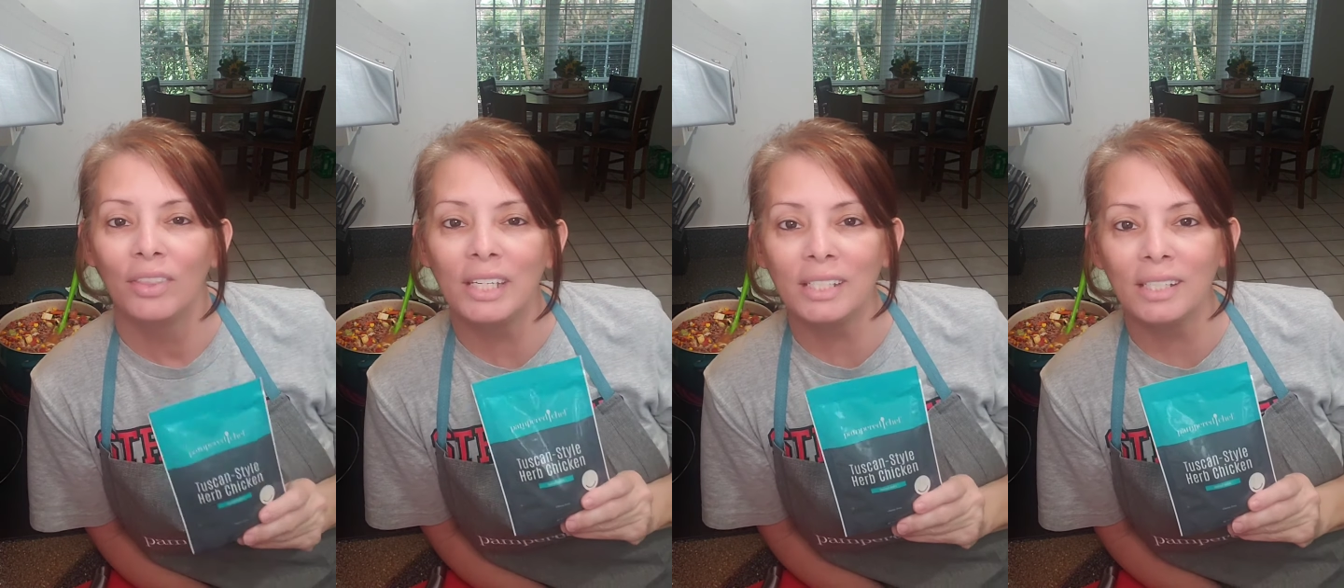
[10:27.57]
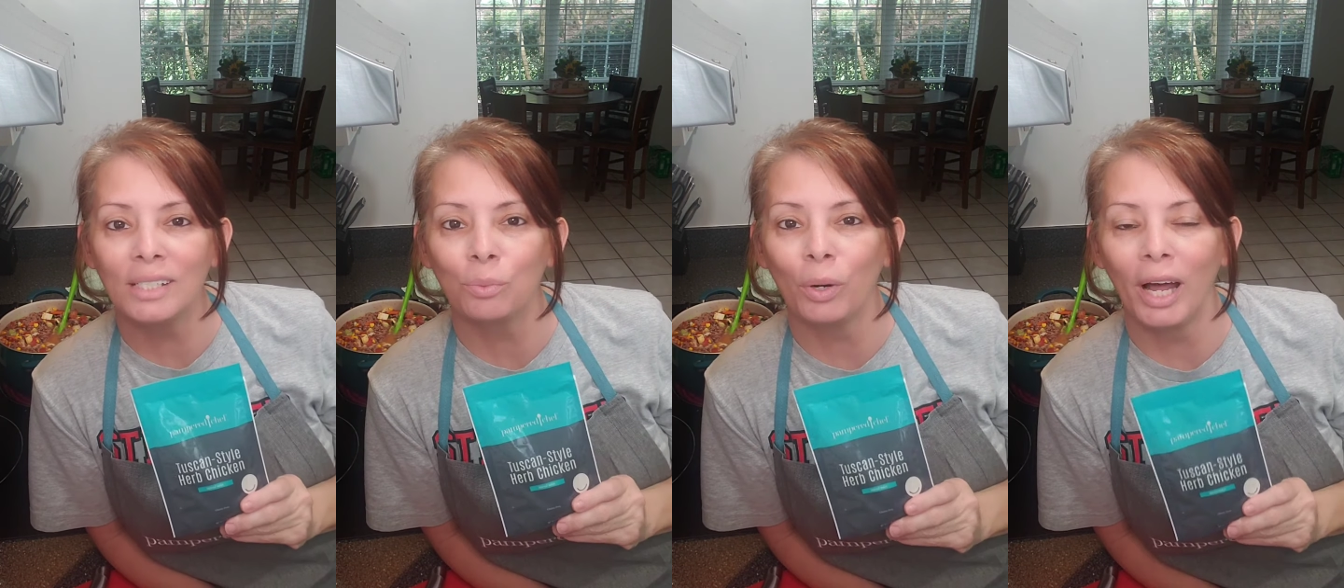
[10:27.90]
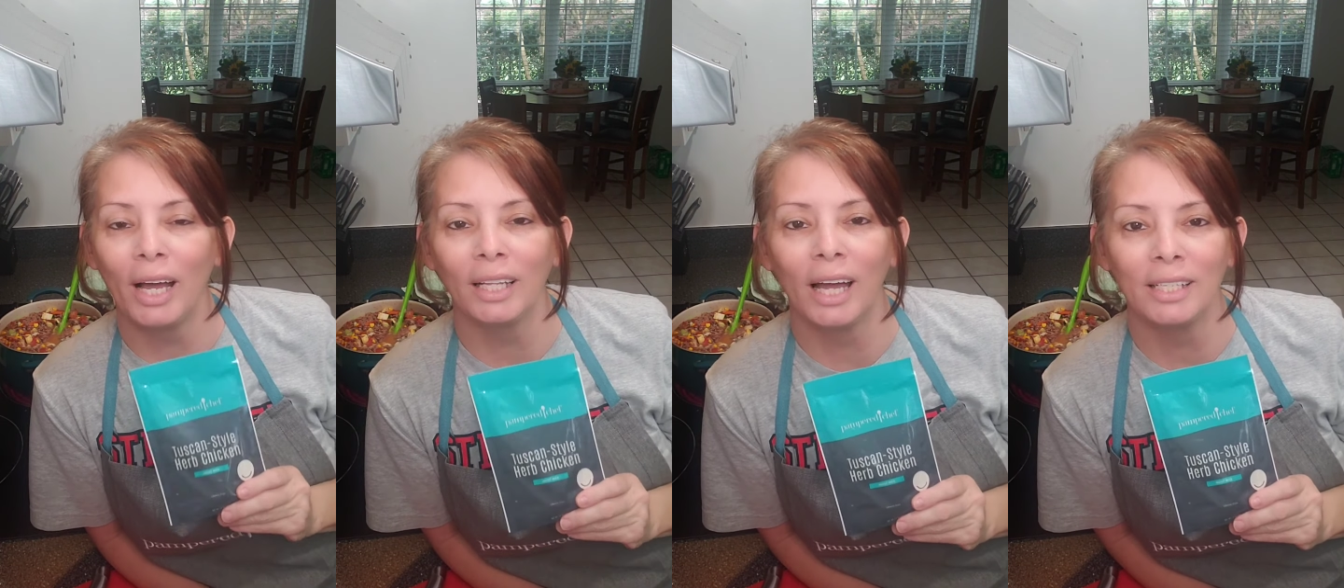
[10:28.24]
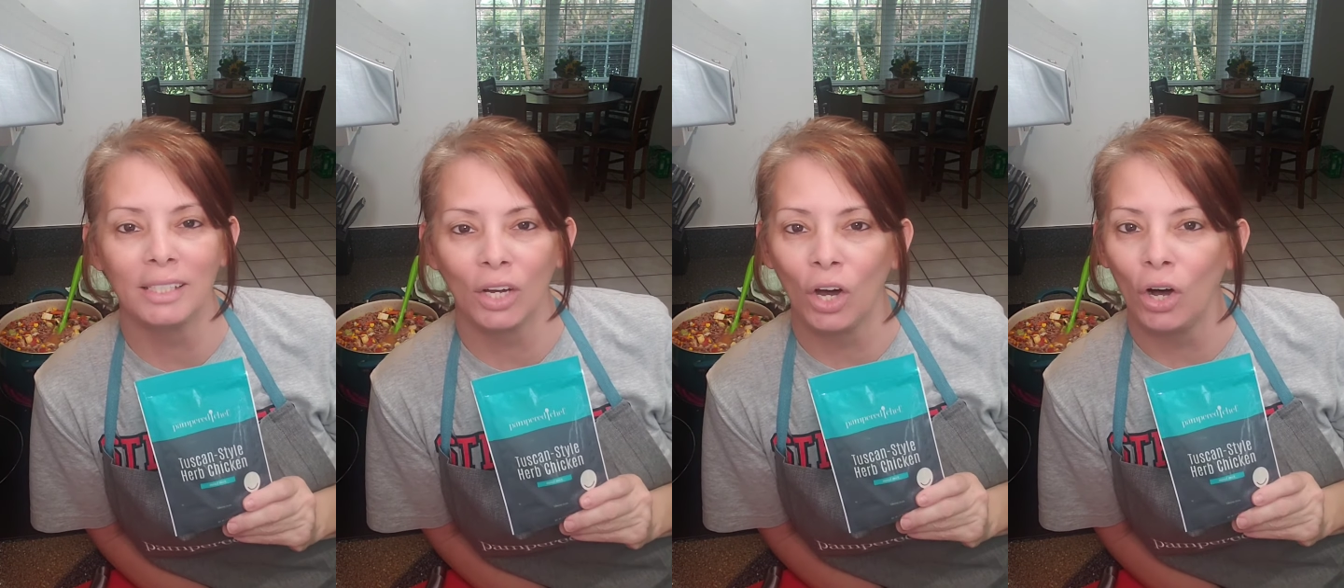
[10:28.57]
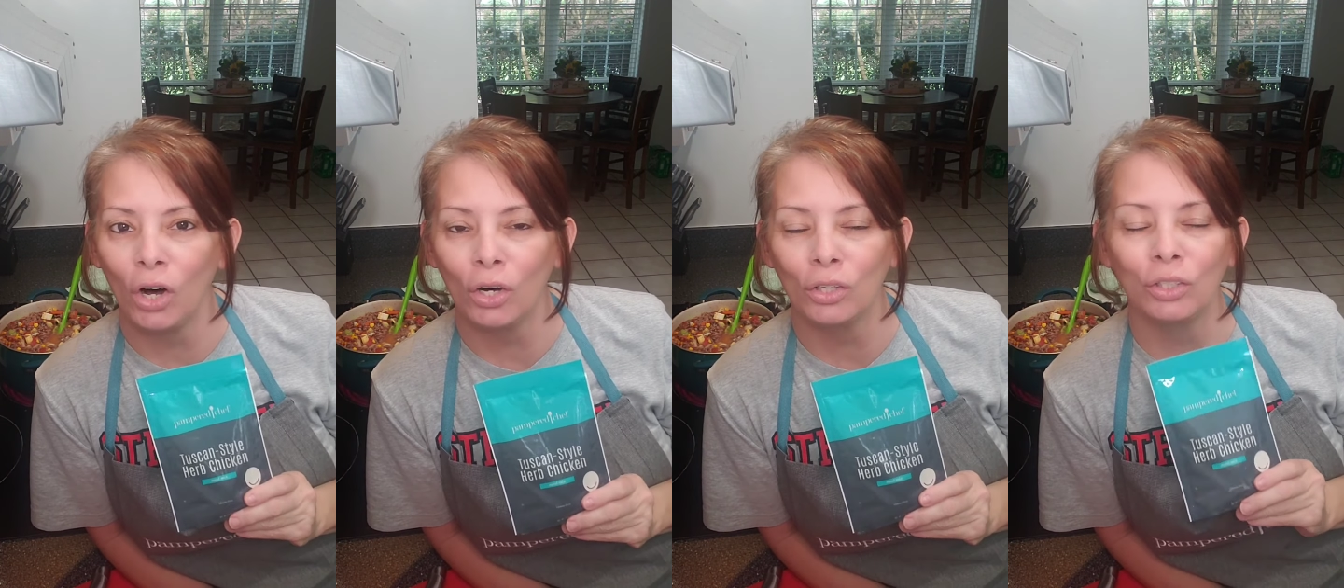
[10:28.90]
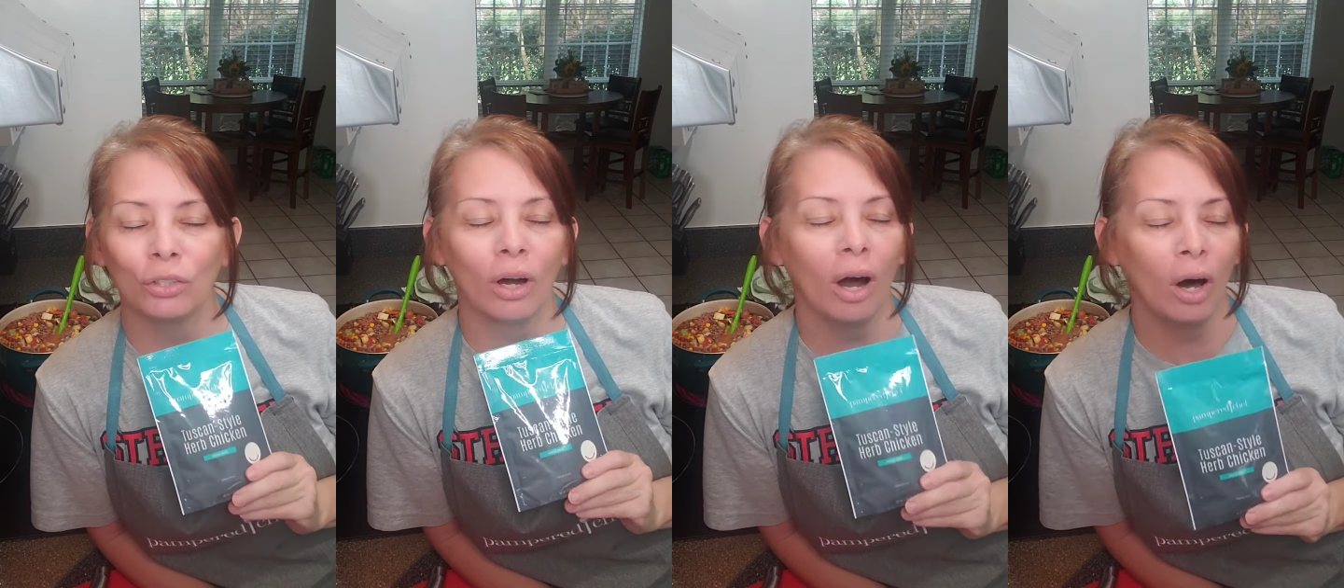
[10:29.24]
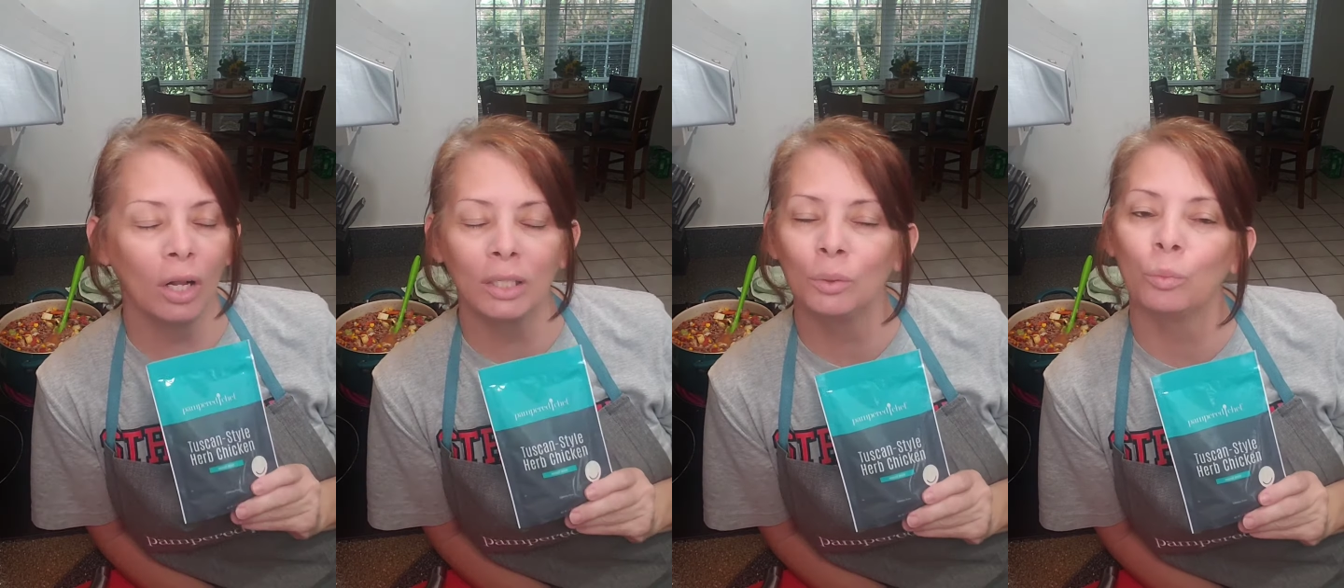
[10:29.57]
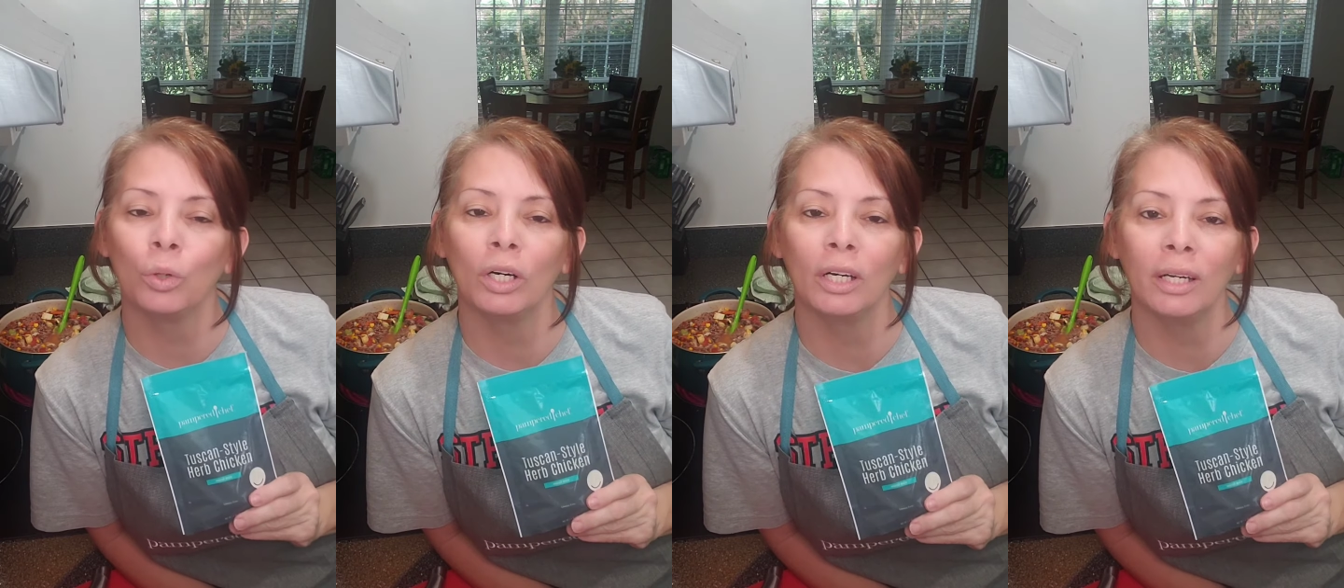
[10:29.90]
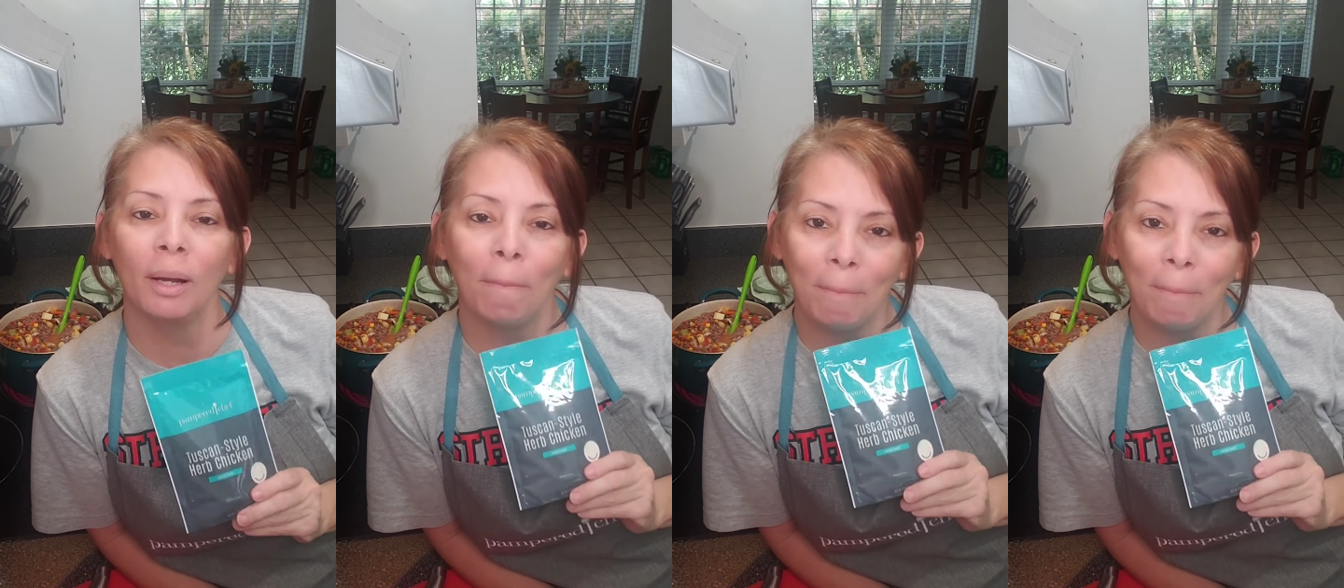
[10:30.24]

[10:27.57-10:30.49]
This is what I like to call your all-in-one,